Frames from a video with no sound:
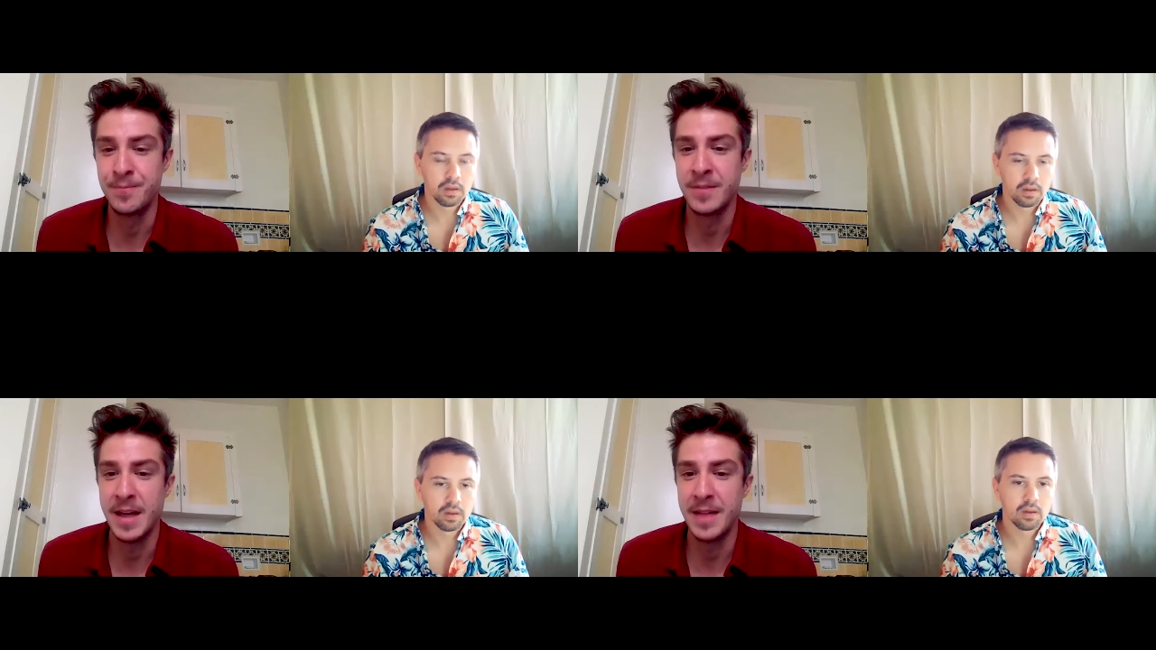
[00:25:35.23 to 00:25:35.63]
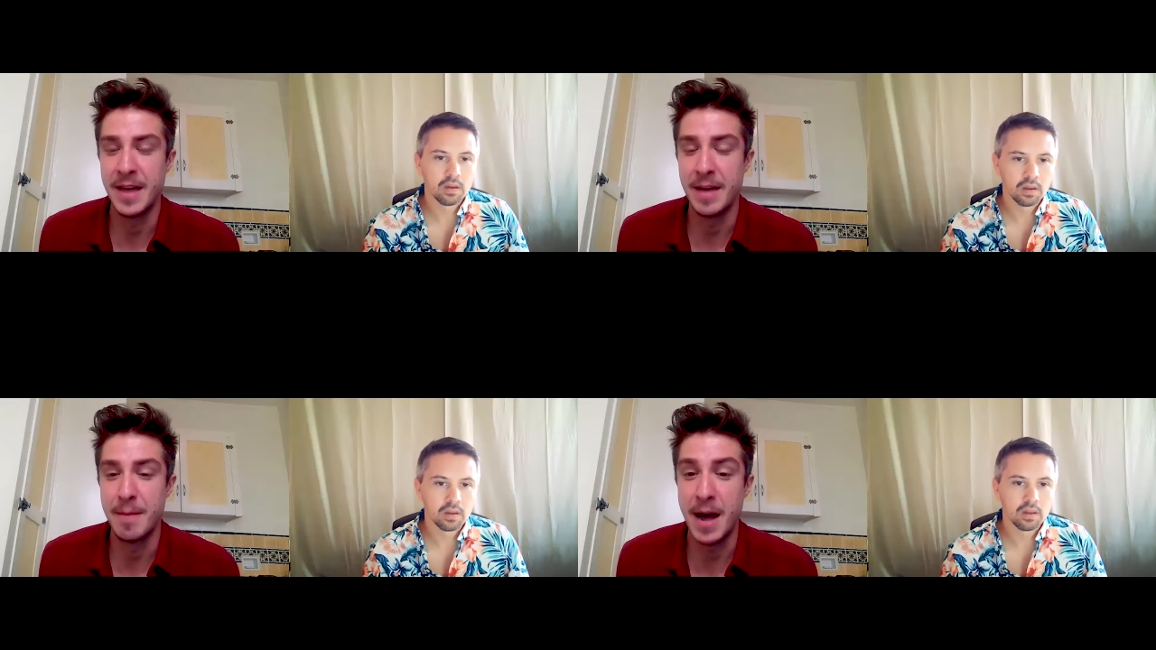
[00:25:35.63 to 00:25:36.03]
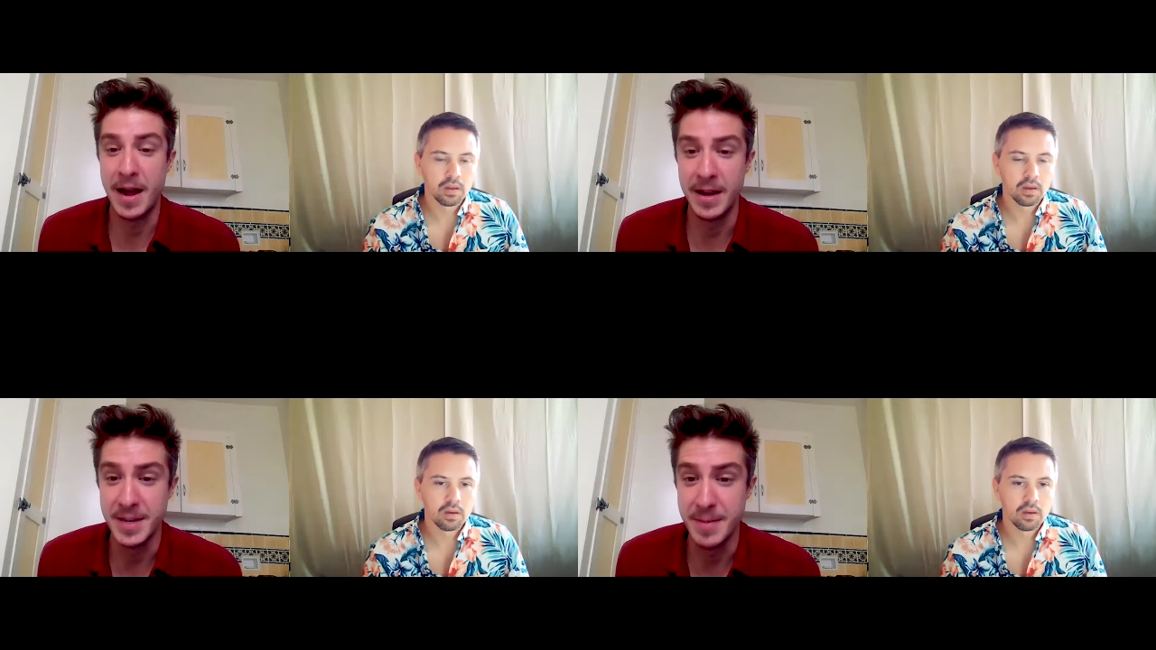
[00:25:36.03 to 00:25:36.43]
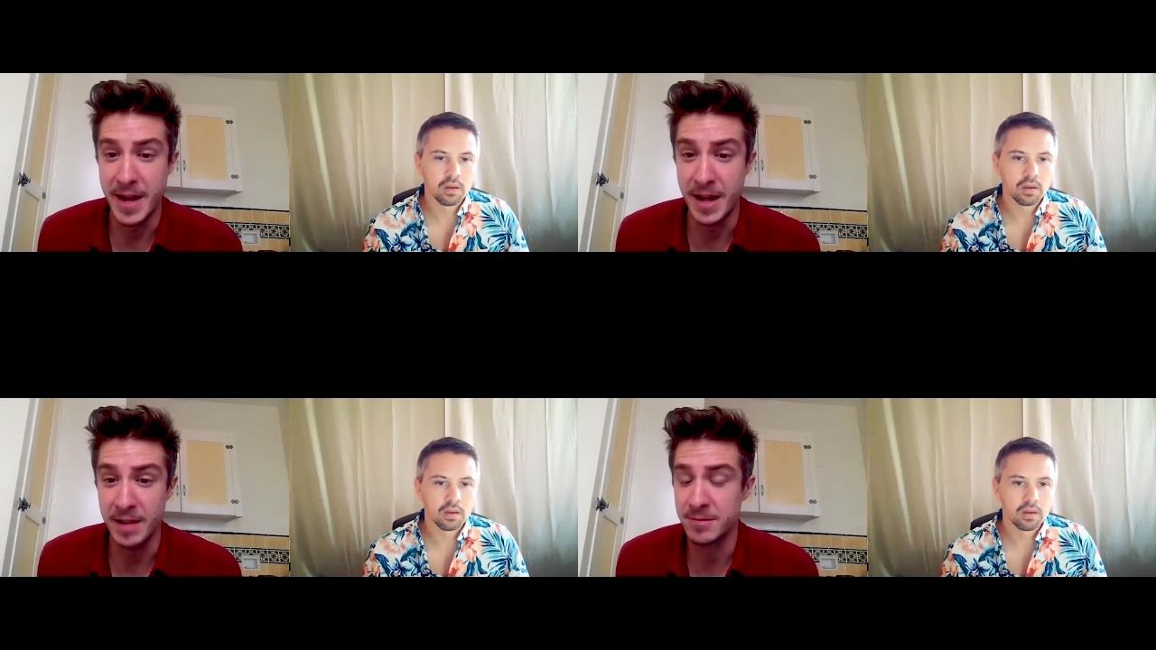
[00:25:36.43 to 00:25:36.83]
Speaker 1: And then my email,
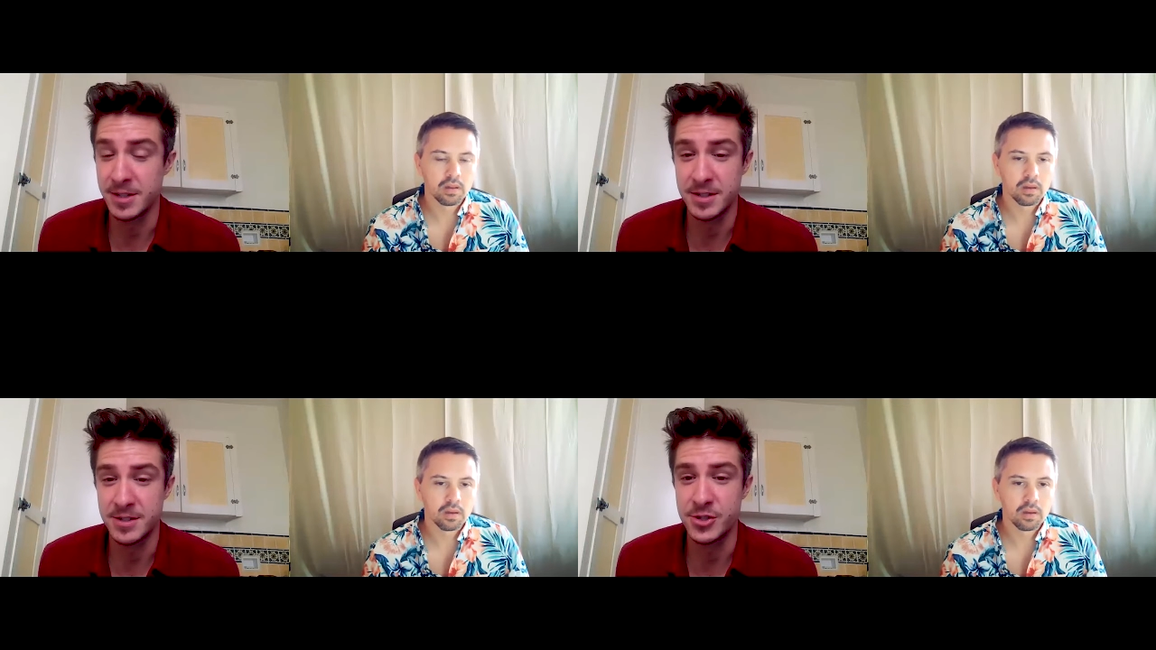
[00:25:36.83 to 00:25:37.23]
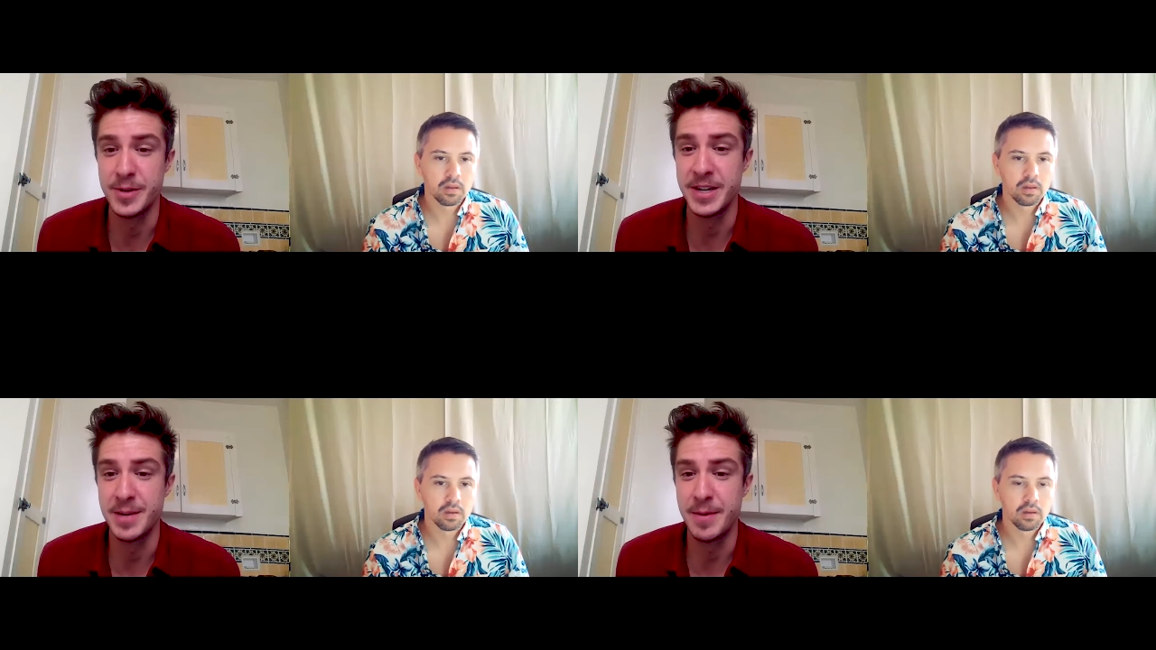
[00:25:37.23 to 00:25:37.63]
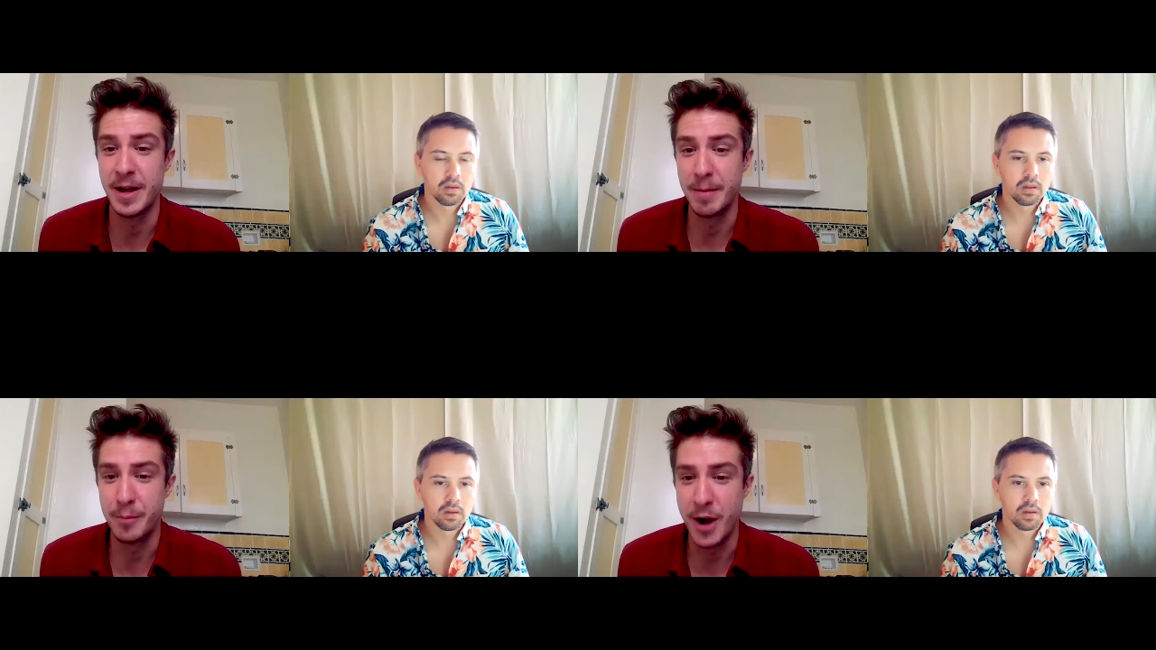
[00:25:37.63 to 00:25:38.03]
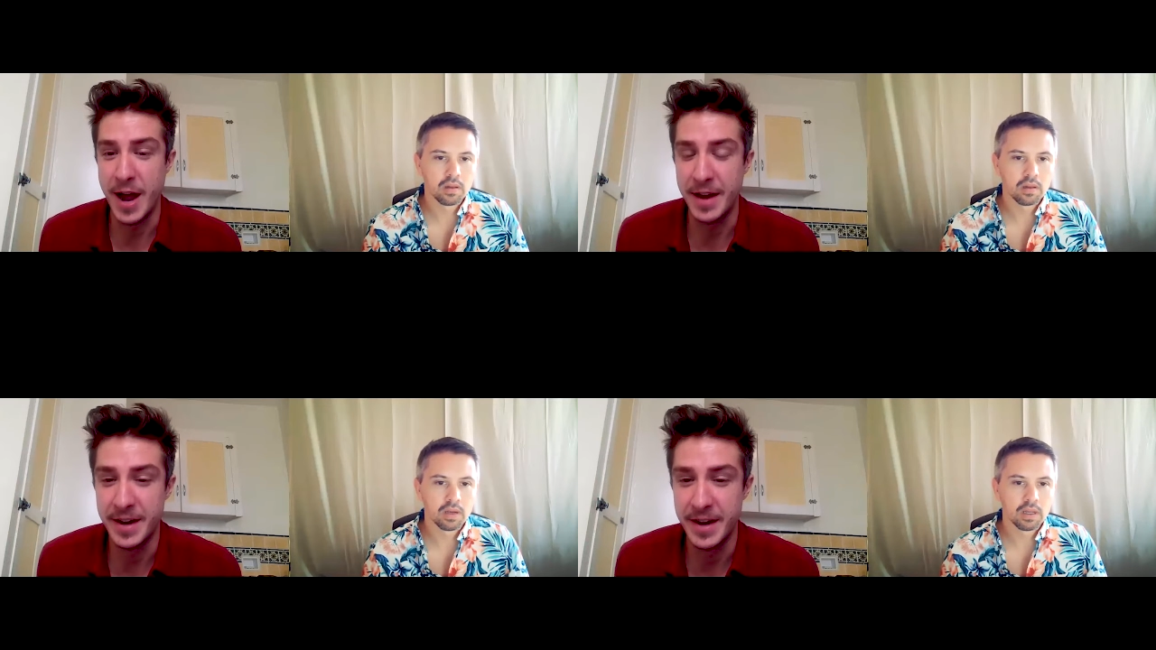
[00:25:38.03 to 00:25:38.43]
just shoot me an email,
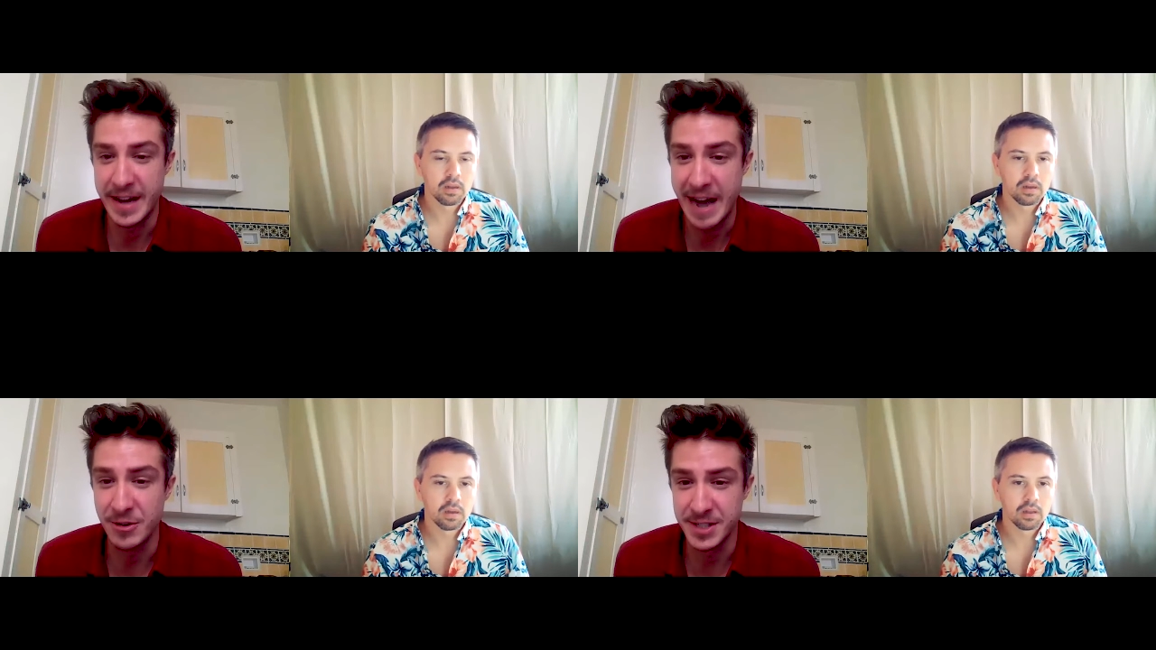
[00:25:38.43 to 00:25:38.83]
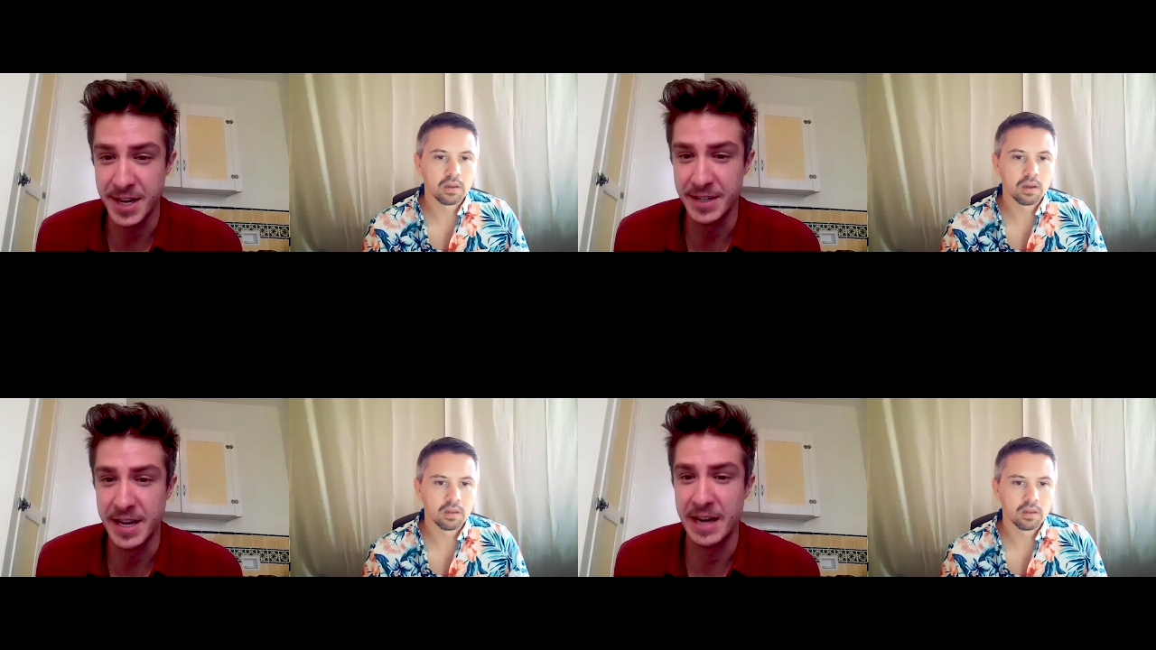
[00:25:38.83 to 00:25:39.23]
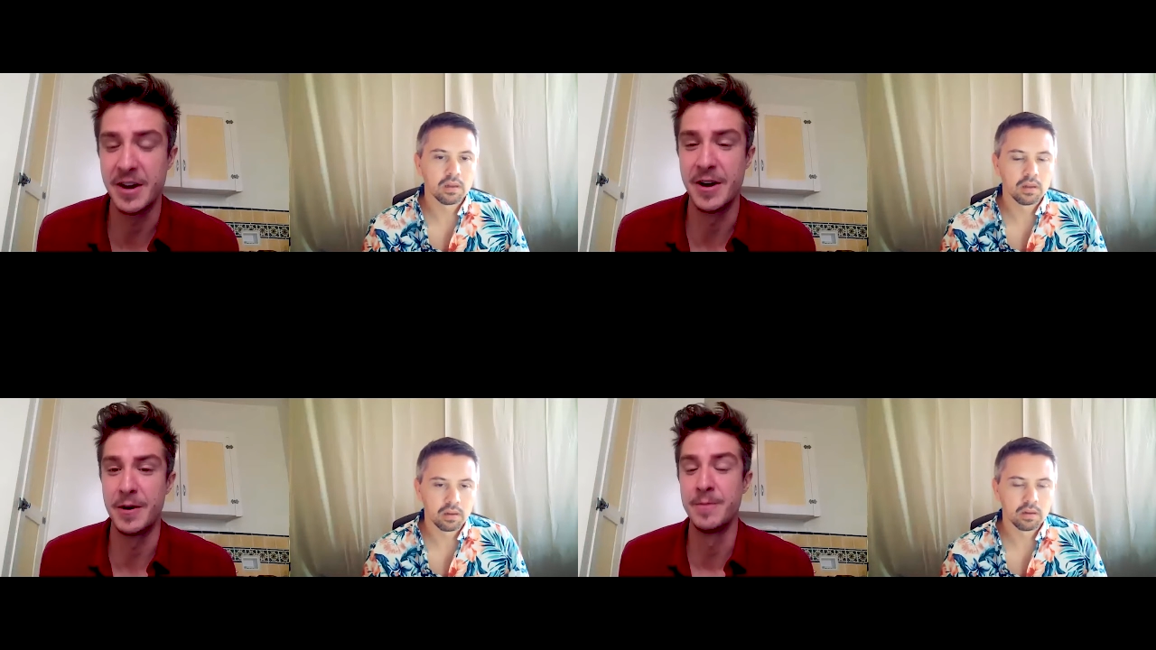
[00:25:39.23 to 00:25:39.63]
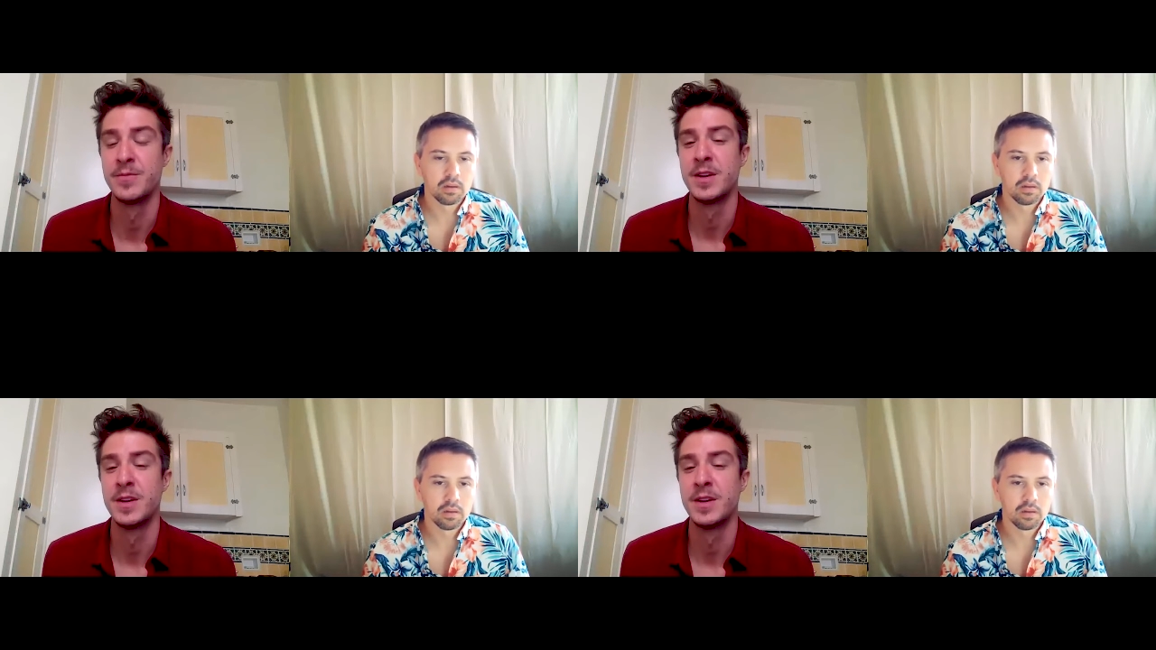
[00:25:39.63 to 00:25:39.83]
brandon@outsite.co,